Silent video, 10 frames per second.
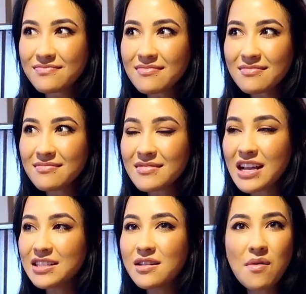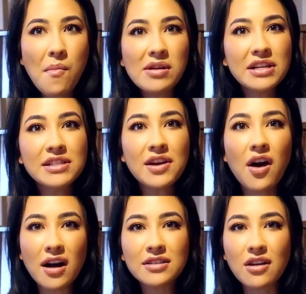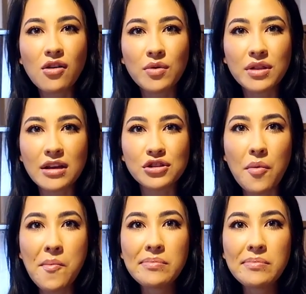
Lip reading: It tastes like a hot dog with ketchup.